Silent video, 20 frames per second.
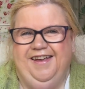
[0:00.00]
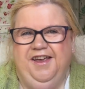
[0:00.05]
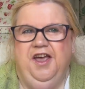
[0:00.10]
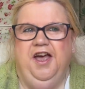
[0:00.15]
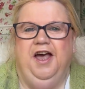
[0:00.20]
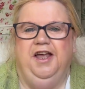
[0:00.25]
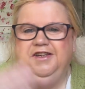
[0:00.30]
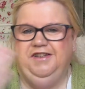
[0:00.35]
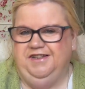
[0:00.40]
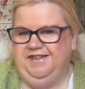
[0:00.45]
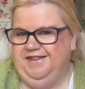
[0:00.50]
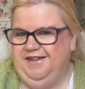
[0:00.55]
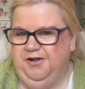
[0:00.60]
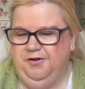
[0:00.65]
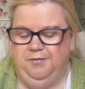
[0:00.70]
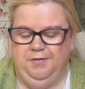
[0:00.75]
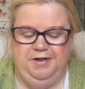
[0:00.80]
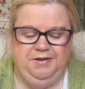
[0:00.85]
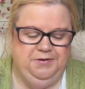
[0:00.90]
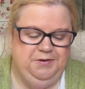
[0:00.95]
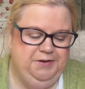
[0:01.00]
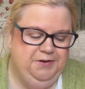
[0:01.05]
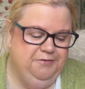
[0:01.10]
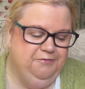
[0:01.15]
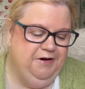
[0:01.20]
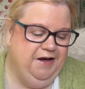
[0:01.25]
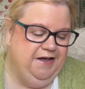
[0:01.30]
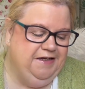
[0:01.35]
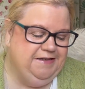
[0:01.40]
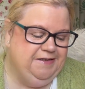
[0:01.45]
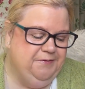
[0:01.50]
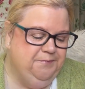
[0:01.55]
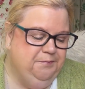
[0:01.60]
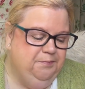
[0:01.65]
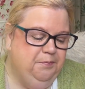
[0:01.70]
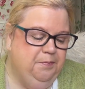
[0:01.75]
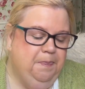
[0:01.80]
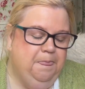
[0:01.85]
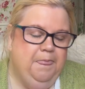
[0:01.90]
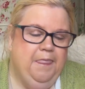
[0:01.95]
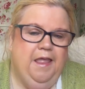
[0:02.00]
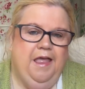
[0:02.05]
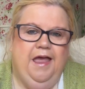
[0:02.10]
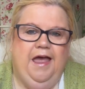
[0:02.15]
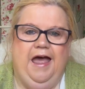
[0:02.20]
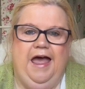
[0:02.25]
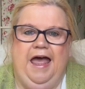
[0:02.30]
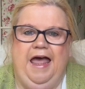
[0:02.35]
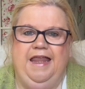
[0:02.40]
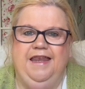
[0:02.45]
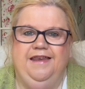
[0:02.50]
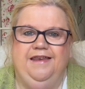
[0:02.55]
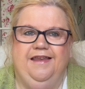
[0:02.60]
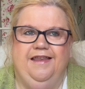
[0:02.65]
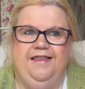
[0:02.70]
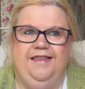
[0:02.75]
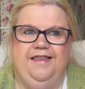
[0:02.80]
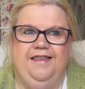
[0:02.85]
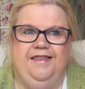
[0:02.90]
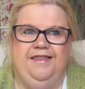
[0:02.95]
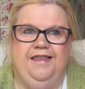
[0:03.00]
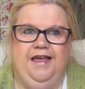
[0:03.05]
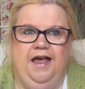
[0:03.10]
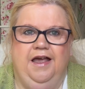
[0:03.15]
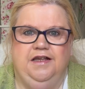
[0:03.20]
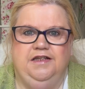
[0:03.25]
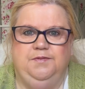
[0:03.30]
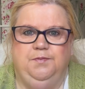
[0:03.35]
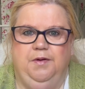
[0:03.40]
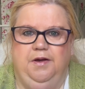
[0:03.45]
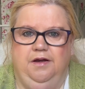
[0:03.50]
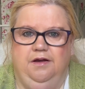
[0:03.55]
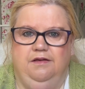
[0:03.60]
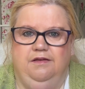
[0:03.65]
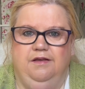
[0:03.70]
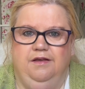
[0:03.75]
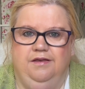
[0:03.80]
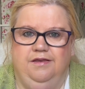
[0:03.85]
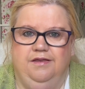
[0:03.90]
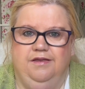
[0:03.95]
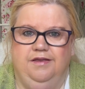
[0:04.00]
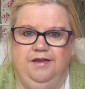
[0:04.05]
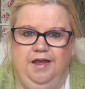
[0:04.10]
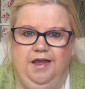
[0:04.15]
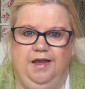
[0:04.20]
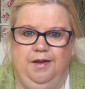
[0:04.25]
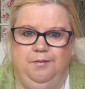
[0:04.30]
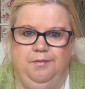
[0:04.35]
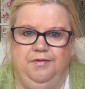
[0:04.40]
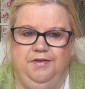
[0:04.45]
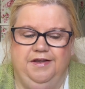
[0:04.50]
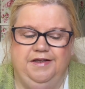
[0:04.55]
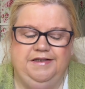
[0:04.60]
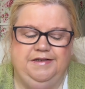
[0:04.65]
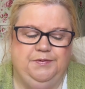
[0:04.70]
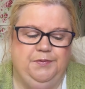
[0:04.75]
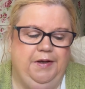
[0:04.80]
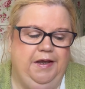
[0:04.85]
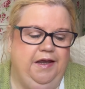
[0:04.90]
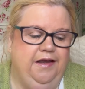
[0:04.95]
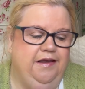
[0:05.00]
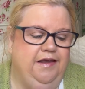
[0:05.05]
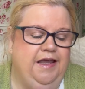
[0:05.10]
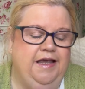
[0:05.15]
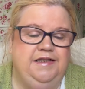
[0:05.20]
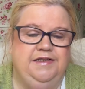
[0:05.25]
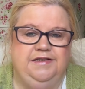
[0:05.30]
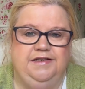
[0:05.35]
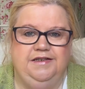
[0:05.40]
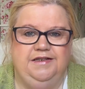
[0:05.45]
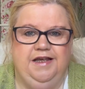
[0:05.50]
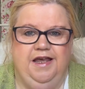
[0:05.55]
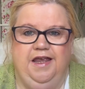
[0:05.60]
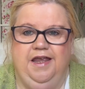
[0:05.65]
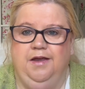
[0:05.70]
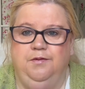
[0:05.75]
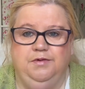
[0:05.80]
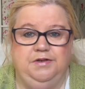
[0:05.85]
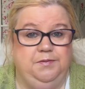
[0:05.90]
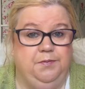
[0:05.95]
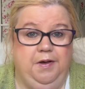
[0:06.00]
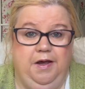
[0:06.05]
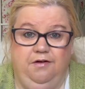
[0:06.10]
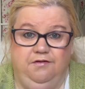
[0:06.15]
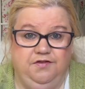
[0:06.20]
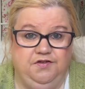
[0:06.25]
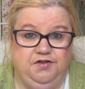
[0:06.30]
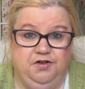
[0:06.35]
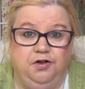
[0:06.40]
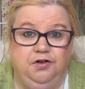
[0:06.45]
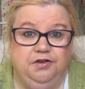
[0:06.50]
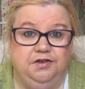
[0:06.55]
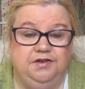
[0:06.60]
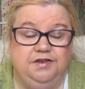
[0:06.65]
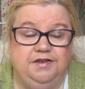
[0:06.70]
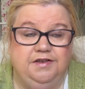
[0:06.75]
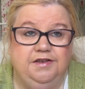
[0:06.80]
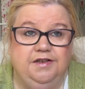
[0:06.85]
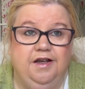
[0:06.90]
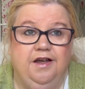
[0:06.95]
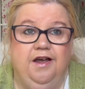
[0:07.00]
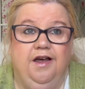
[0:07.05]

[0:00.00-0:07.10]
and just knit on my dotted rays, and that has been the theme this week. Yesterday it was a pair of socks.